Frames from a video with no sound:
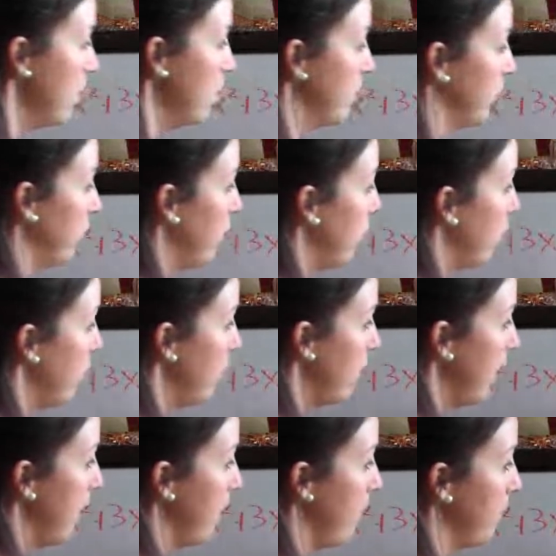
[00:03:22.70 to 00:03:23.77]
So
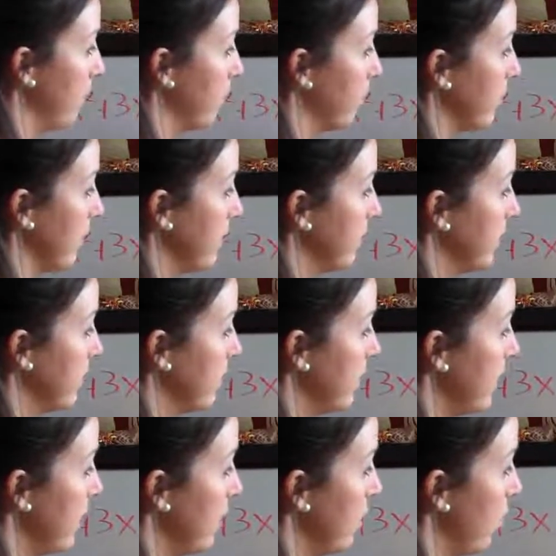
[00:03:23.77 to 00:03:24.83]
um,
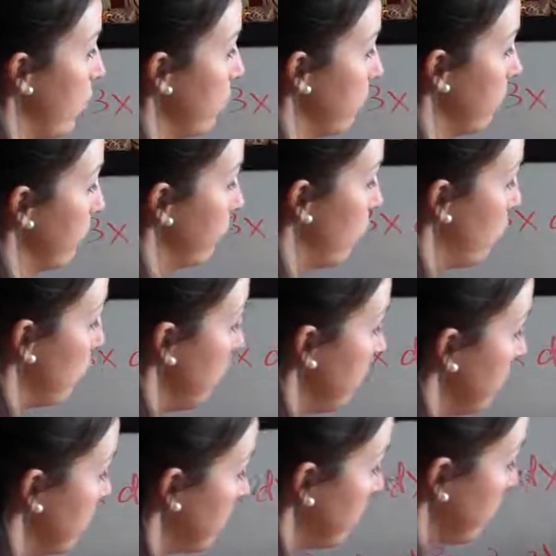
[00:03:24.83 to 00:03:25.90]
16 over 4 is